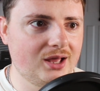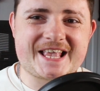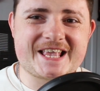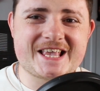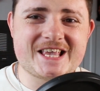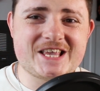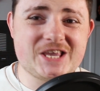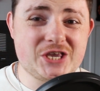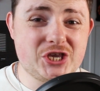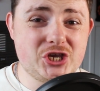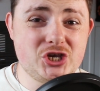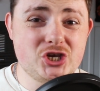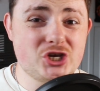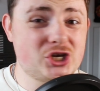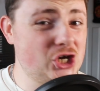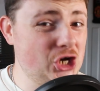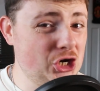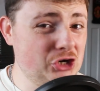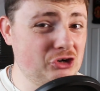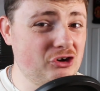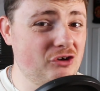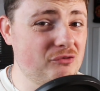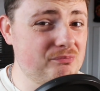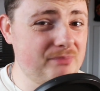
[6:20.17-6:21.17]
you
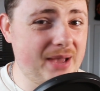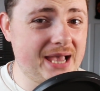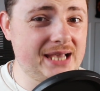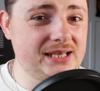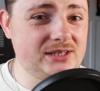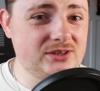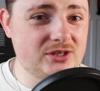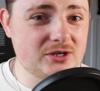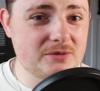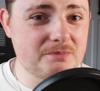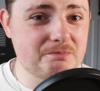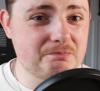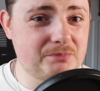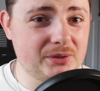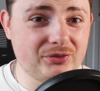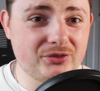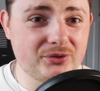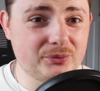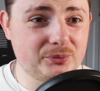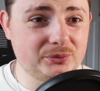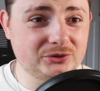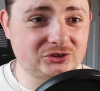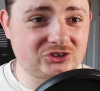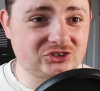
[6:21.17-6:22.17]
could have made them, but
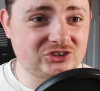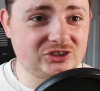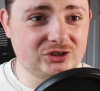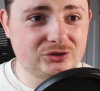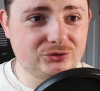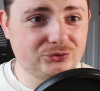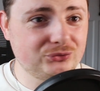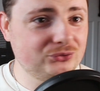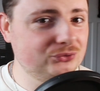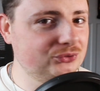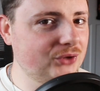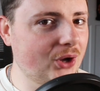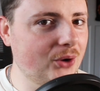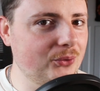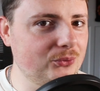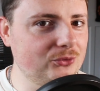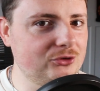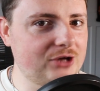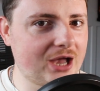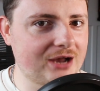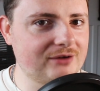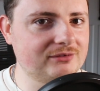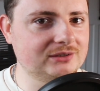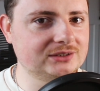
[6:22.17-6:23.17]
there was still no
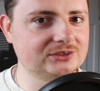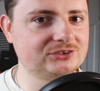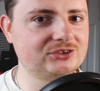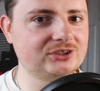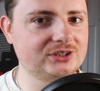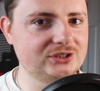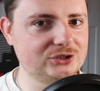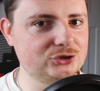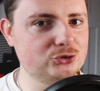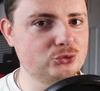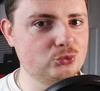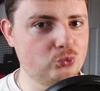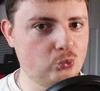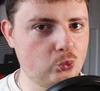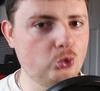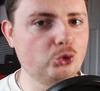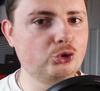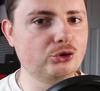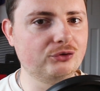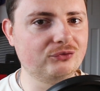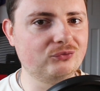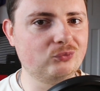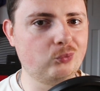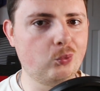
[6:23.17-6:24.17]
guarantee you
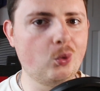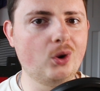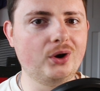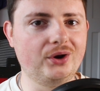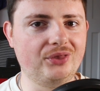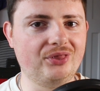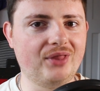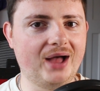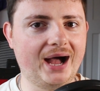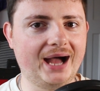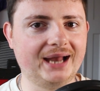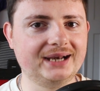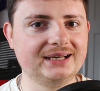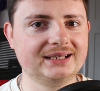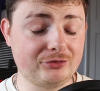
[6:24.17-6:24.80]
would have won that.